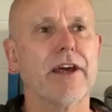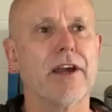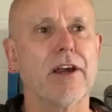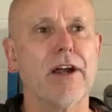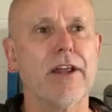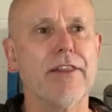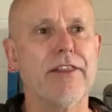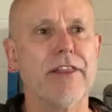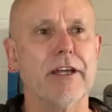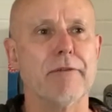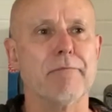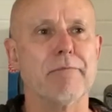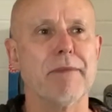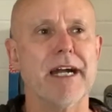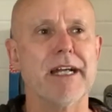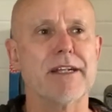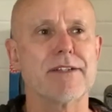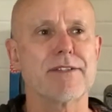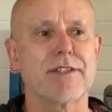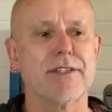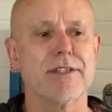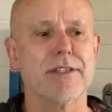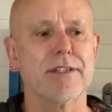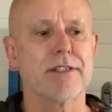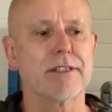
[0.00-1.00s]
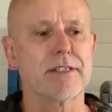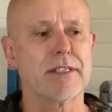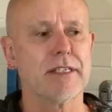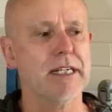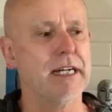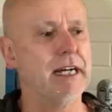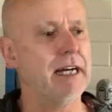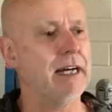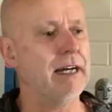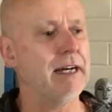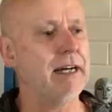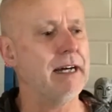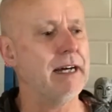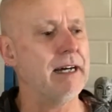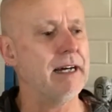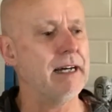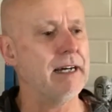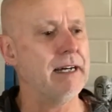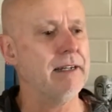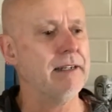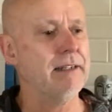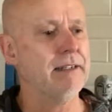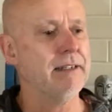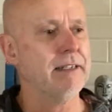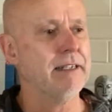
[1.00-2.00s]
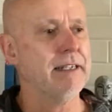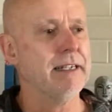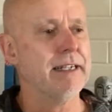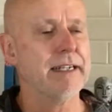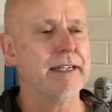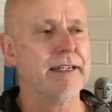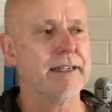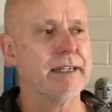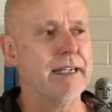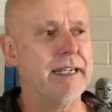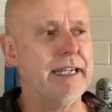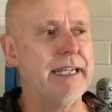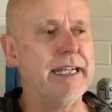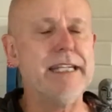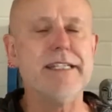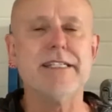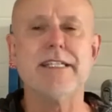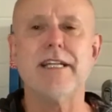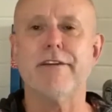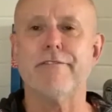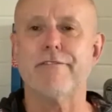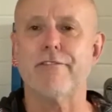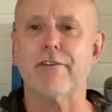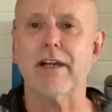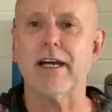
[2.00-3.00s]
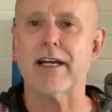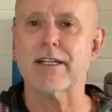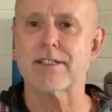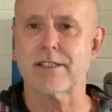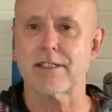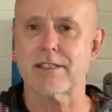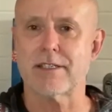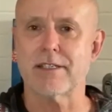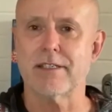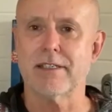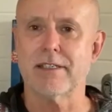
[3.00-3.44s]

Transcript: I think makes it easier for us